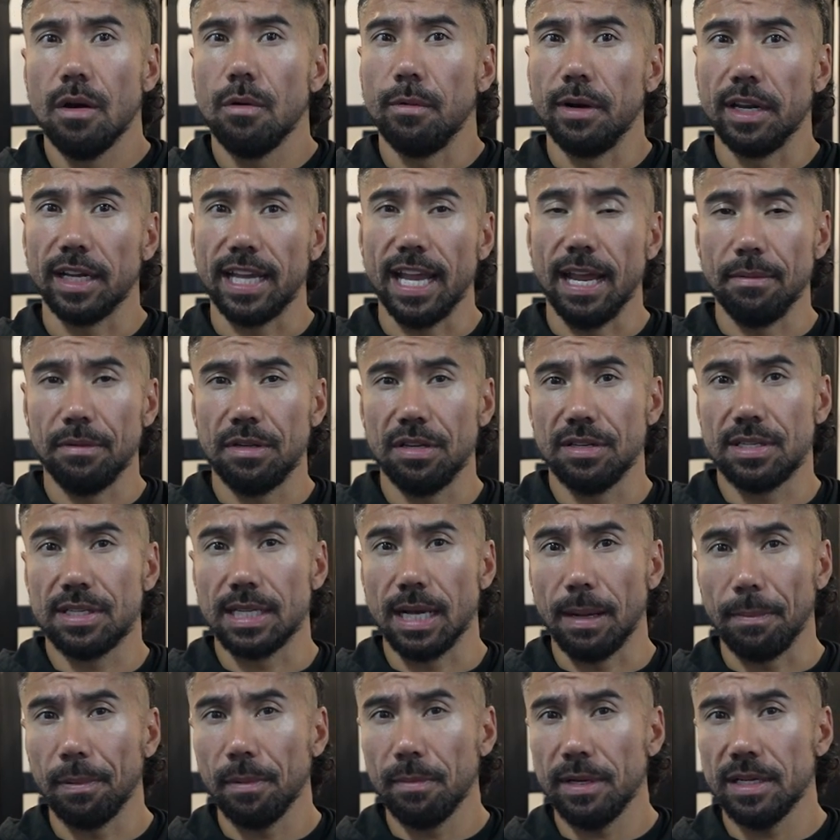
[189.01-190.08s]
When it came to
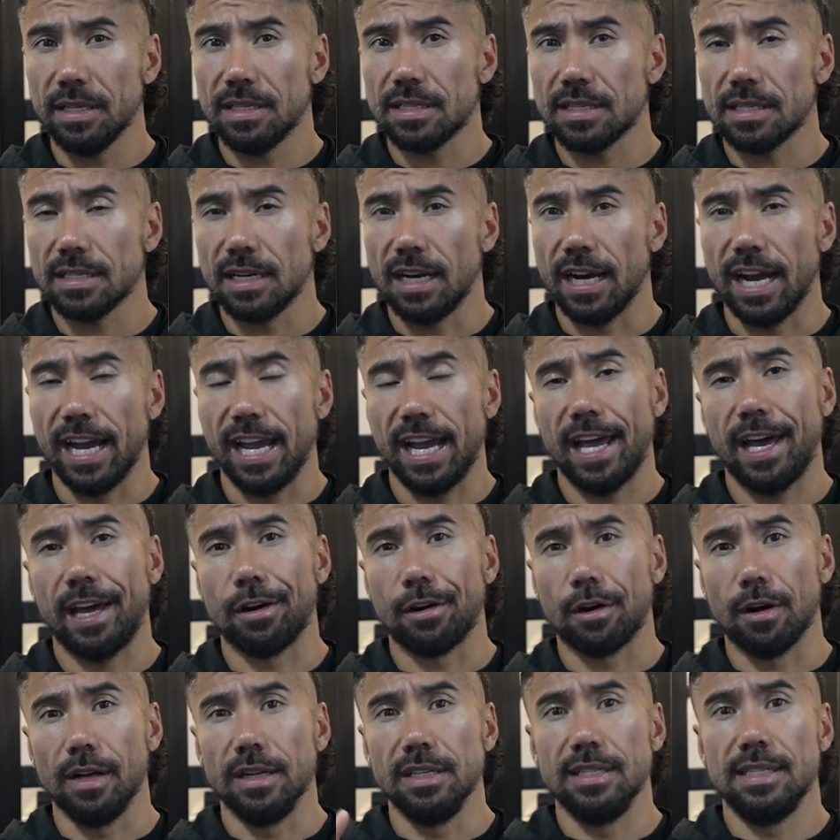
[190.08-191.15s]
supplements, I had
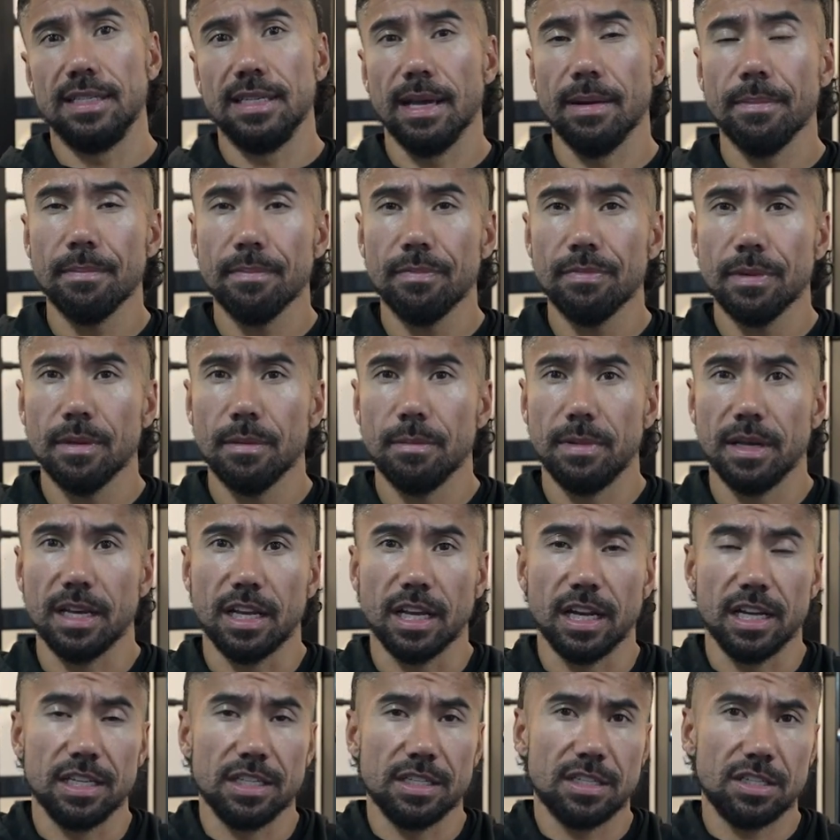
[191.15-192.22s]
her on DIM
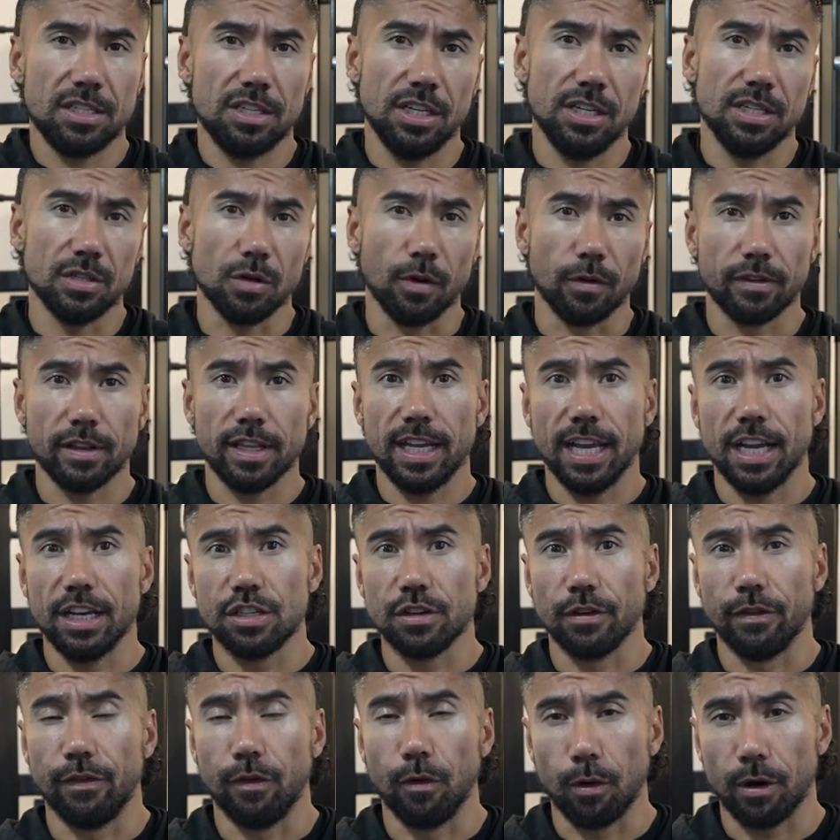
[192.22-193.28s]
because she's over the age
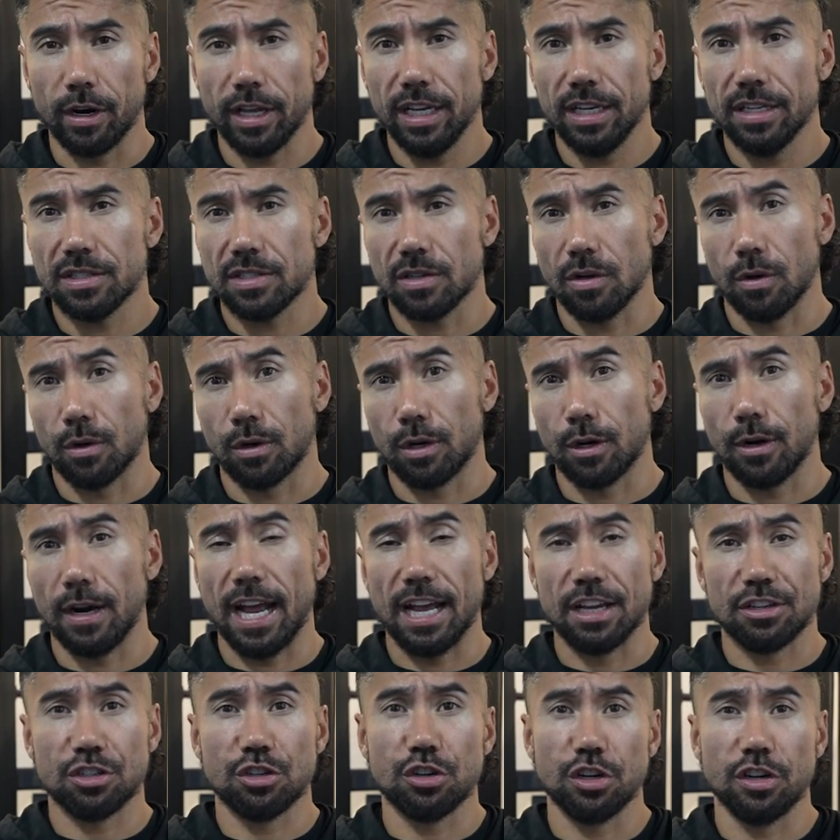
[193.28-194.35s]
of 40, so her
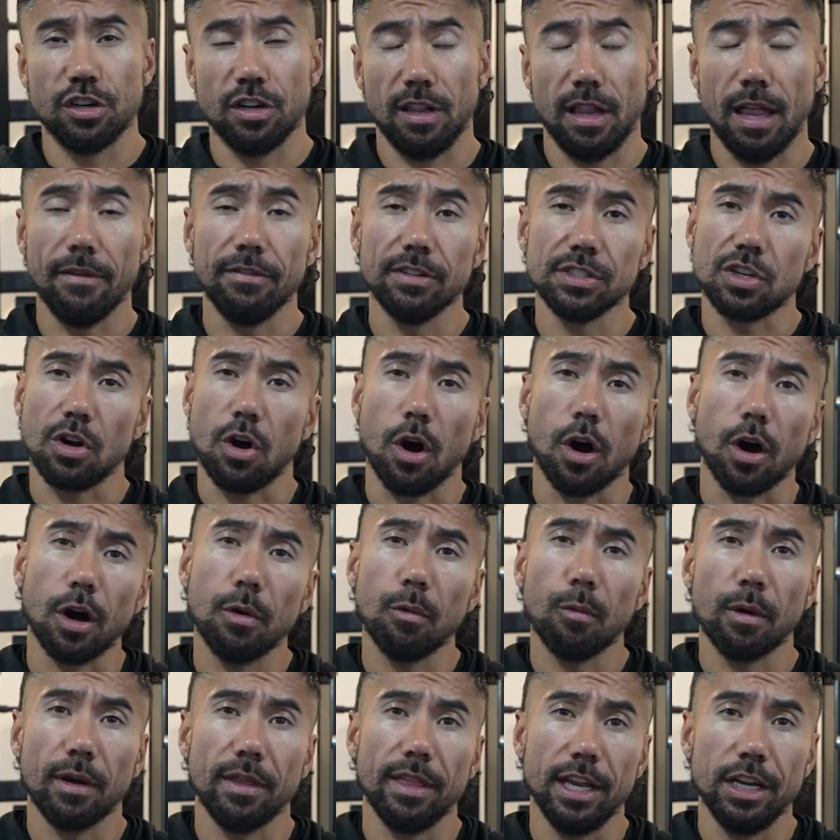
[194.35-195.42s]
estrogen levels
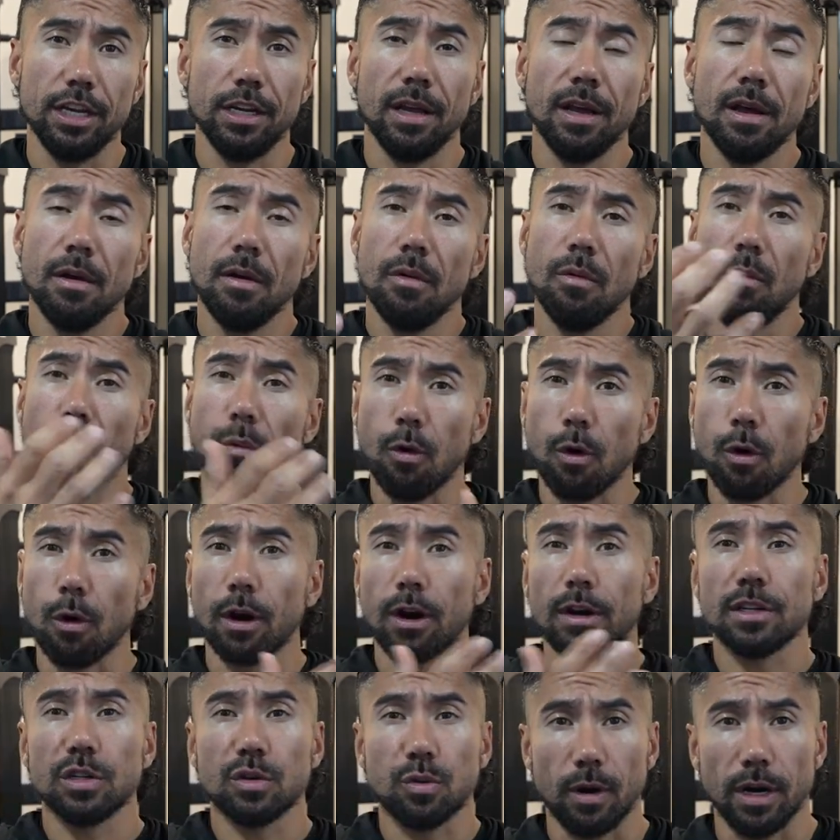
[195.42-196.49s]
aren't where they
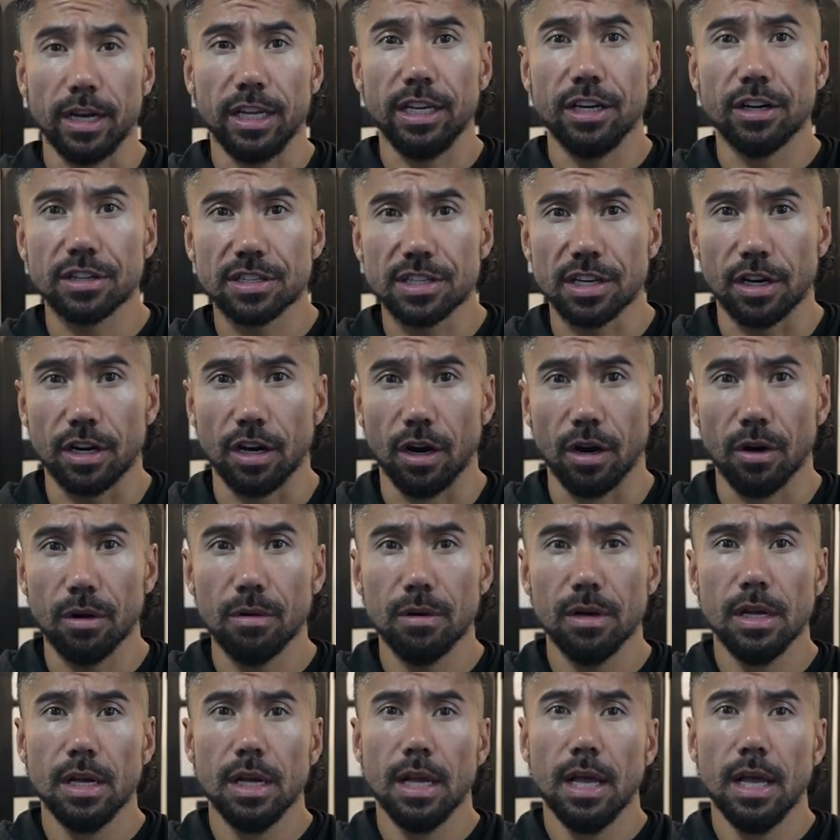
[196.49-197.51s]
were 20 years ago.